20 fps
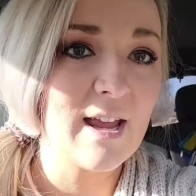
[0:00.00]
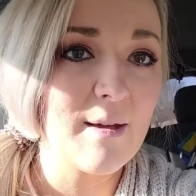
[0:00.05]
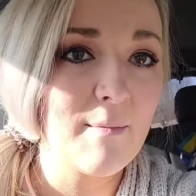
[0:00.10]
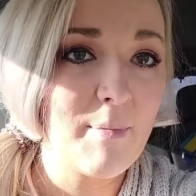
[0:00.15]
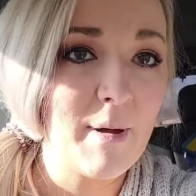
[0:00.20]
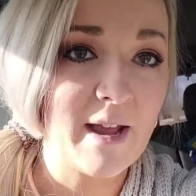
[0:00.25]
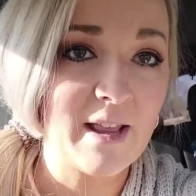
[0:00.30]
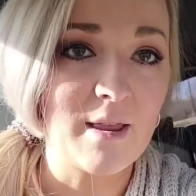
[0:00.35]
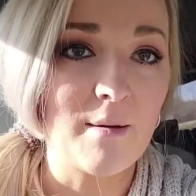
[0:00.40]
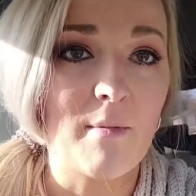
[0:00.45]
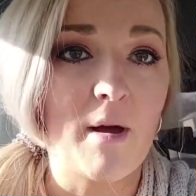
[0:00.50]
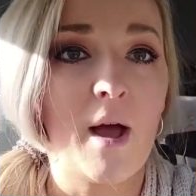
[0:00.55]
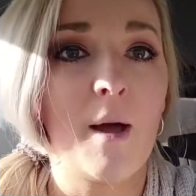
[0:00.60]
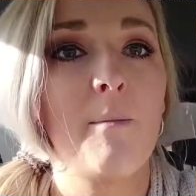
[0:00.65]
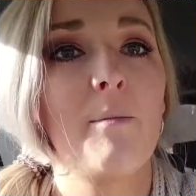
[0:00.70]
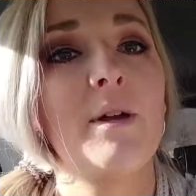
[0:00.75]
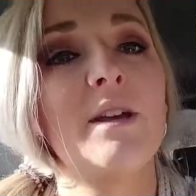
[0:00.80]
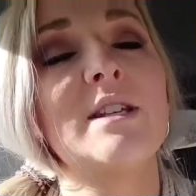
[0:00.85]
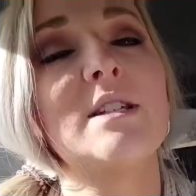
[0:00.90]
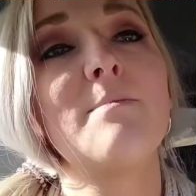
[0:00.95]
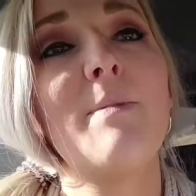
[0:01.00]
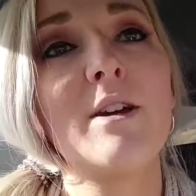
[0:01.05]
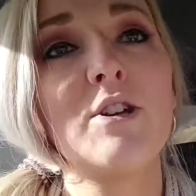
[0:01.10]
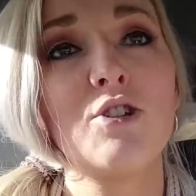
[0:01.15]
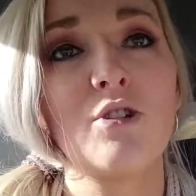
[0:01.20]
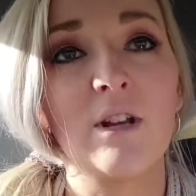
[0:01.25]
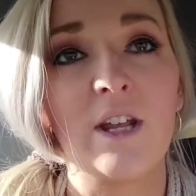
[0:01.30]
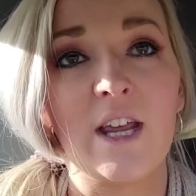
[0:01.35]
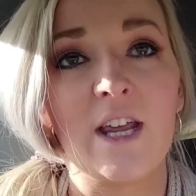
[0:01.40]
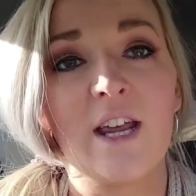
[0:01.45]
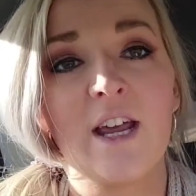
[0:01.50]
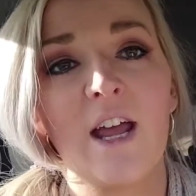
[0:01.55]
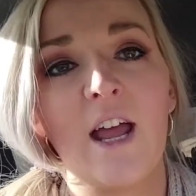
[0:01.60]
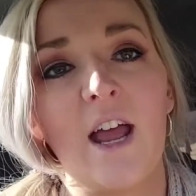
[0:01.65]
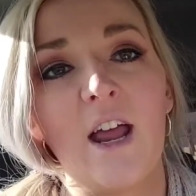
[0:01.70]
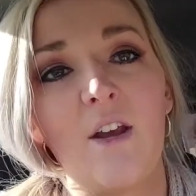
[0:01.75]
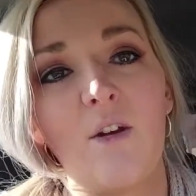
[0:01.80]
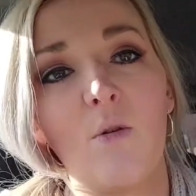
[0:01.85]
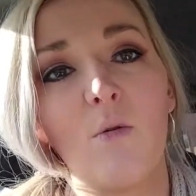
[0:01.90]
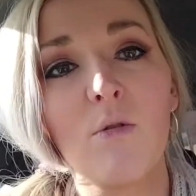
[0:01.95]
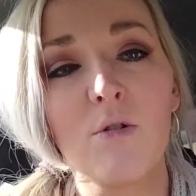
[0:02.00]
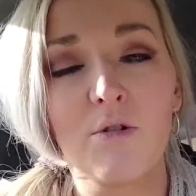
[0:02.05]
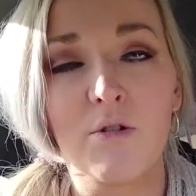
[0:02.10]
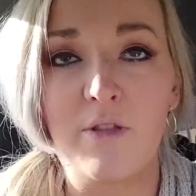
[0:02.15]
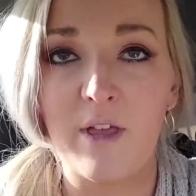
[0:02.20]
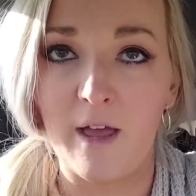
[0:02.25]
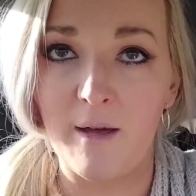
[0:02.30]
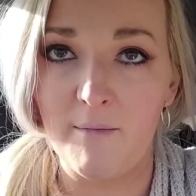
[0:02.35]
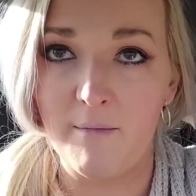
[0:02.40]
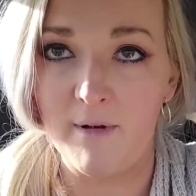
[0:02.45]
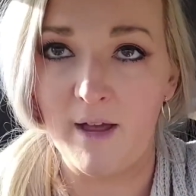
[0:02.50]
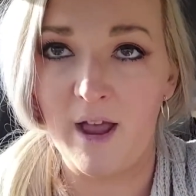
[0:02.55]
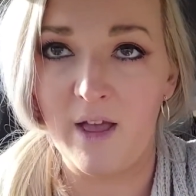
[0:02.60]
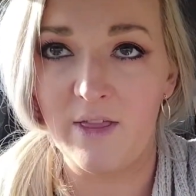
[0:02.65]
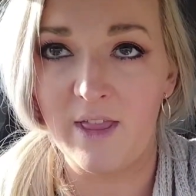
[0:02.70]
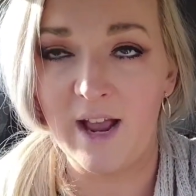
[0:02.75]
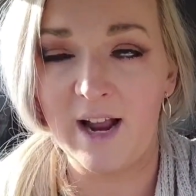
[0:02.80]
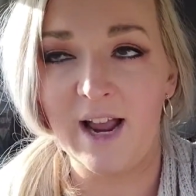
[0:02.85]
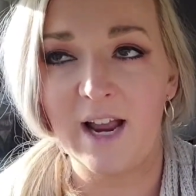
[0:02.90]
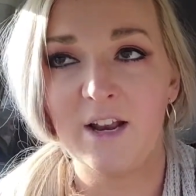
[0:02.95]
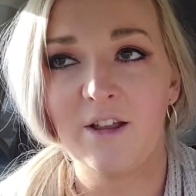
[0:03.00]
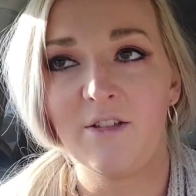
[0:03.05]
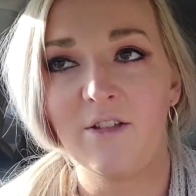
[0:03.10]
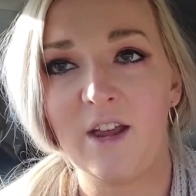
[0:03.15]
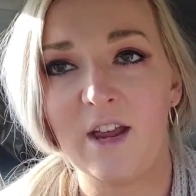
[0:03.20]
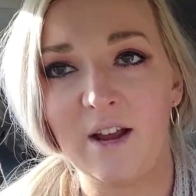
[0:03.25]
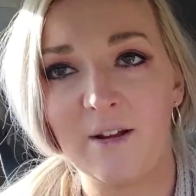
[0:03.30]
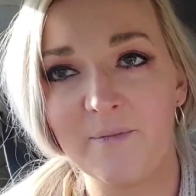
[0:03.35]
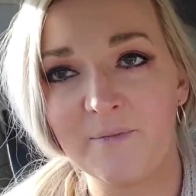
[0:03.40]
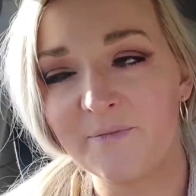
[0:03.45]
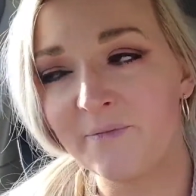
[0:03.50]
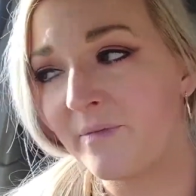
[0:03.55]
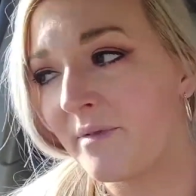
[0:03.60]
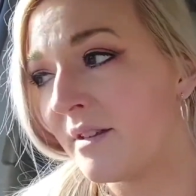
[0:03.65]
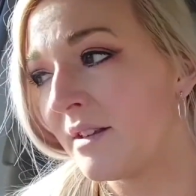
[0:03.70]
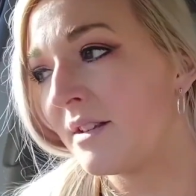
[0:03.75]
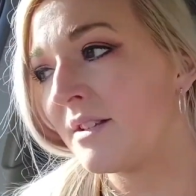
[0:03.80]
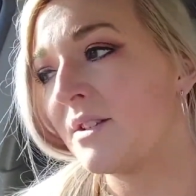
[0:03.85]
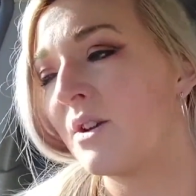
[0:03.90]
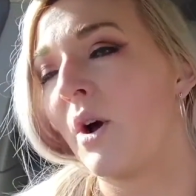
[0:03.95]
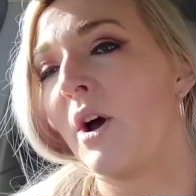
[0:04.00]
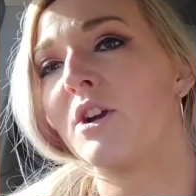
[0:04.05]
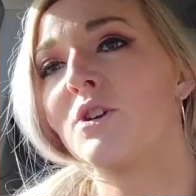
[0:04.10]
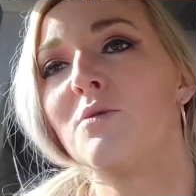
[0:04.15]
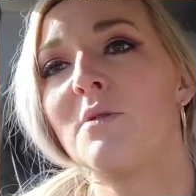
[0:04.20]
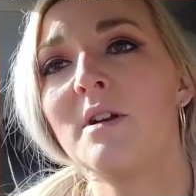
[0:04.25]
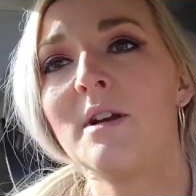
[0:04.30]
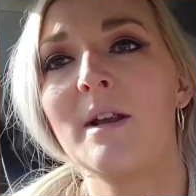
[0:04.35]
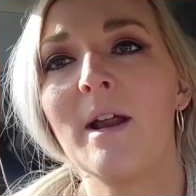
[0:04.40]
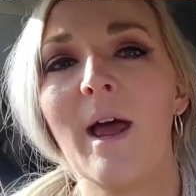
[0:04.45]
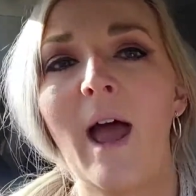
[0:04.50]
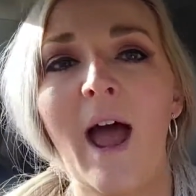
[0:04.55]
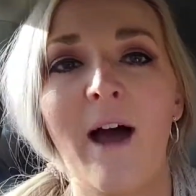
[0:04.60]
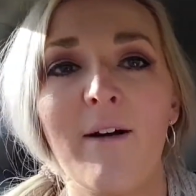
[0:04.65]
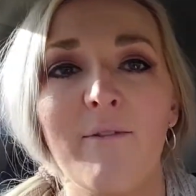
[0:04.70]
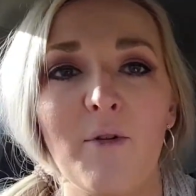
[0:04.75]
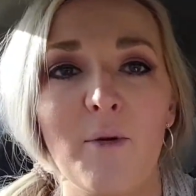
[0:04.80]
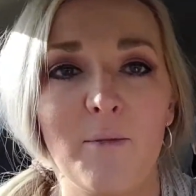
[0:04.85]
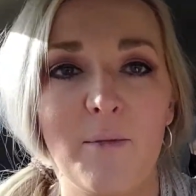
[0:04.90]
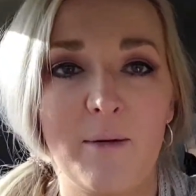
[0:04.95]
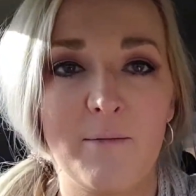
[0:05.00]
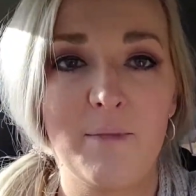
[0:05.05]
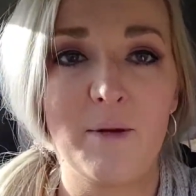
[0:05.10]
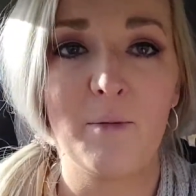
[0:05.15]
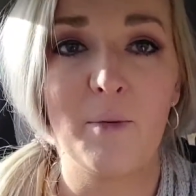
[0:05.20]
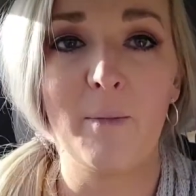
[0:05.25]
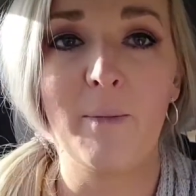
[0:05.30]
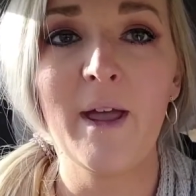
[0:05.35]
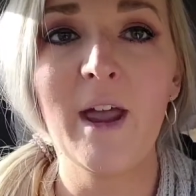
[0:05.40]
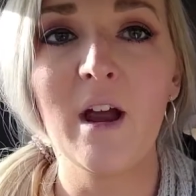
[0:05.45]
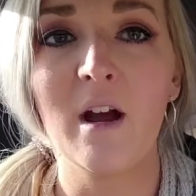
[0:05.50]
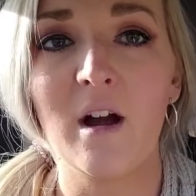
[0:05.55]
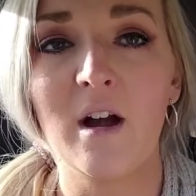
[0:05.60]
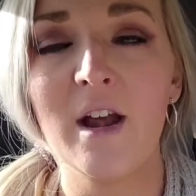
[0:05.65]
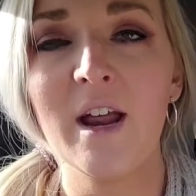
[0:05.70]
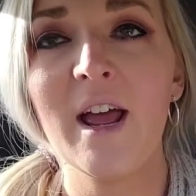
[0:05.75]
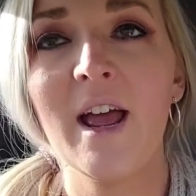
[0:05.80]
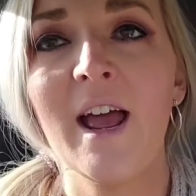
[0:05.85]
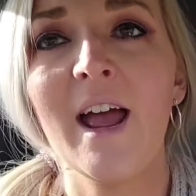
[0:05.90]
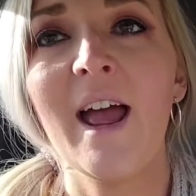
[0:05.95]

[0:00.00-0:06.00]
pick them up specially and order them and that kind of thing. So I just wanted to have them and be prepared.